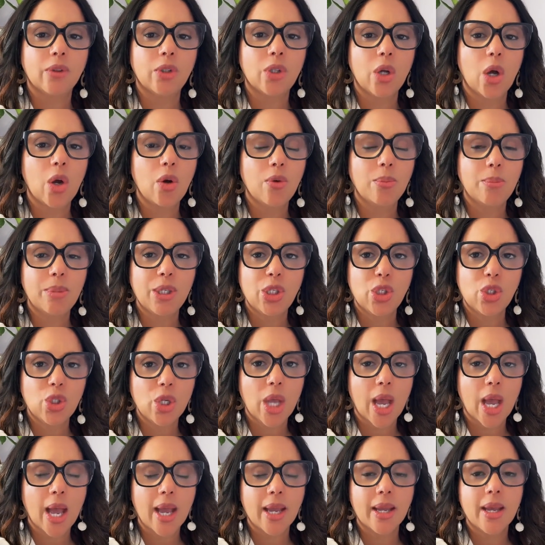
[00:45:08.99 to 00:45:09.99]
Don't be
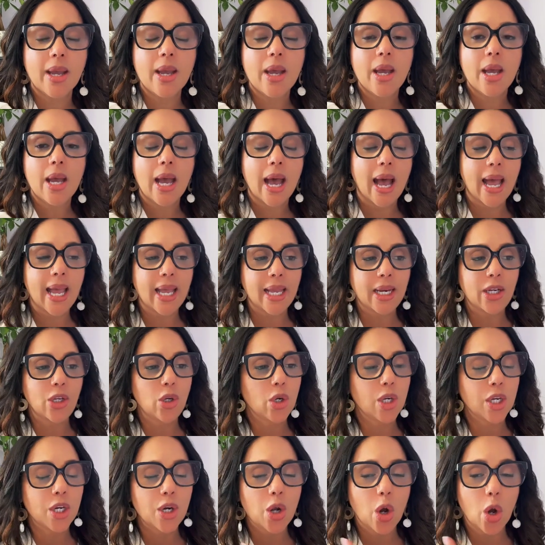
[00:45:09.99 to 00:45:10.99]
shy. And
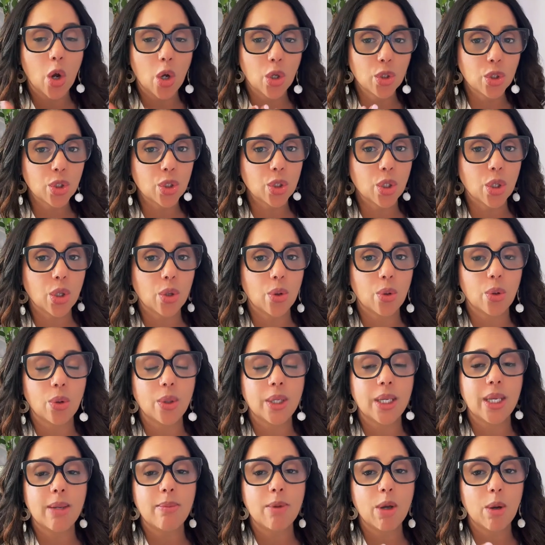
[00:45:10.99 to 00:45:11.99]
you can
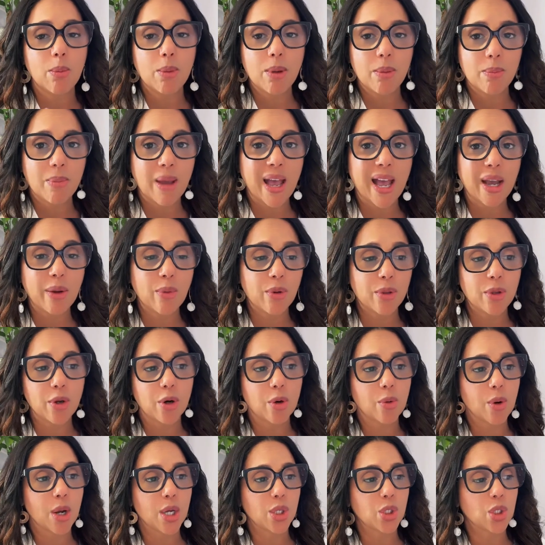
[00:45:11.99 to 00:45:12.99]
also email me back with
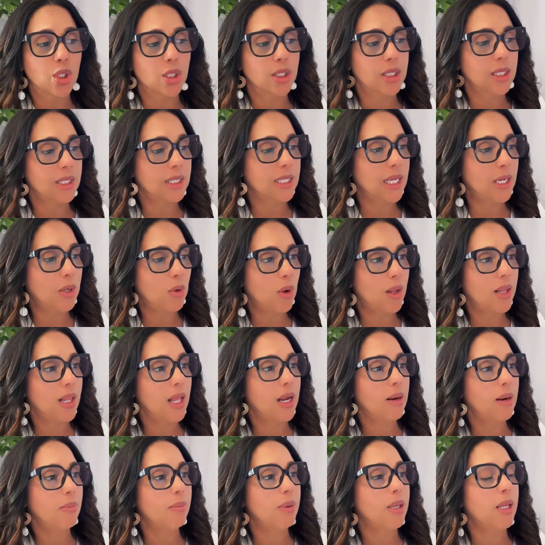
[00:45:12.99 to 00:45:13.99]
your questions because I know a
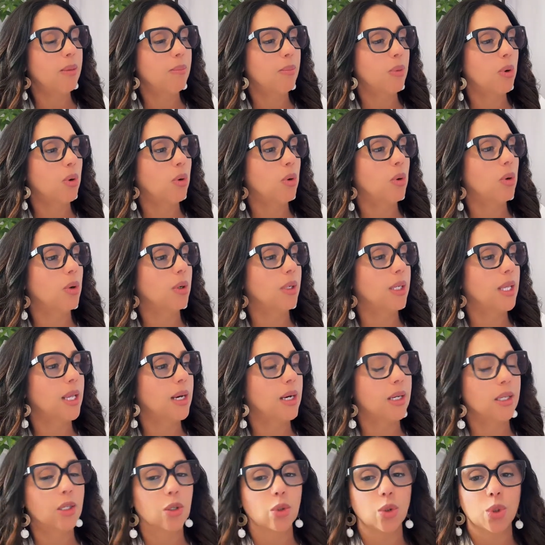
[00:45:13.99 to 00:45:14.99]
lot of people
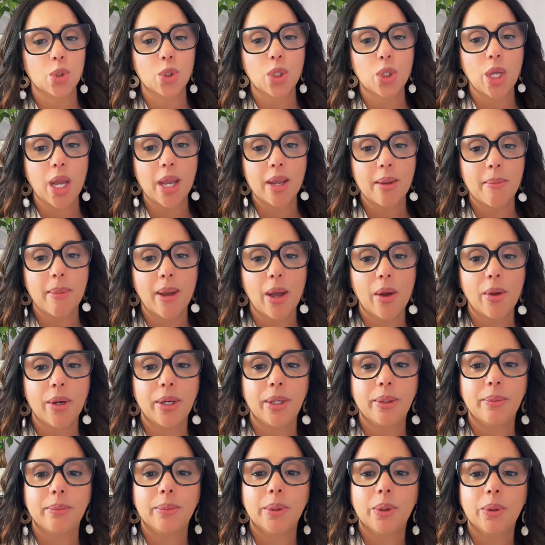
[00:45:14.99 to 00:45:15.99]
get a little shy
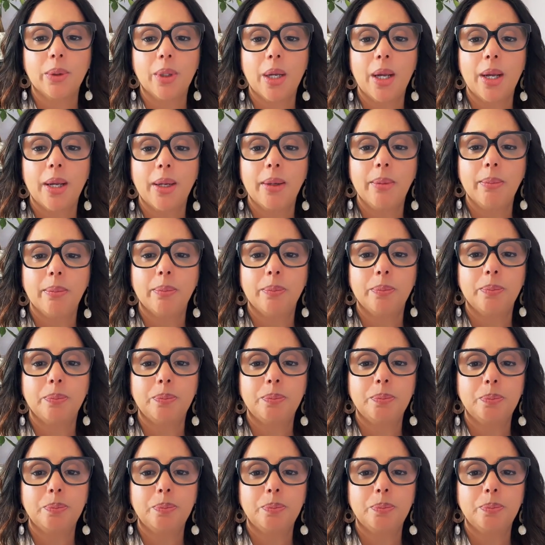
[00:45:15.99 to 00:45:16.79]
about it. Okay.